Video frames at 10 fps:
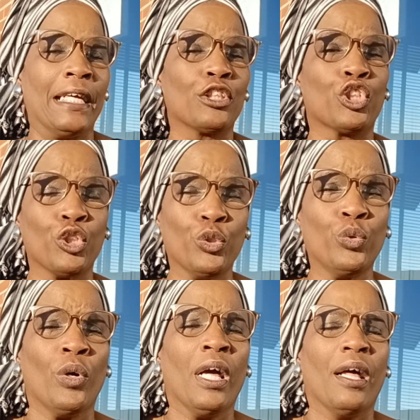
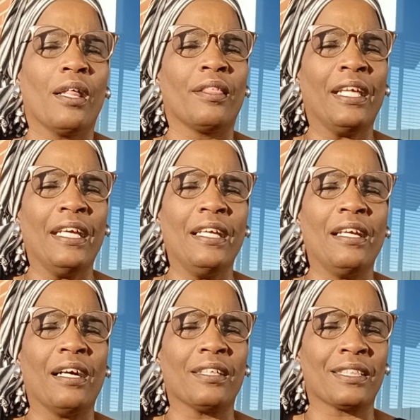into
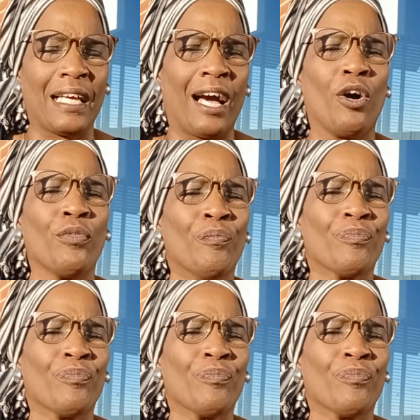the South.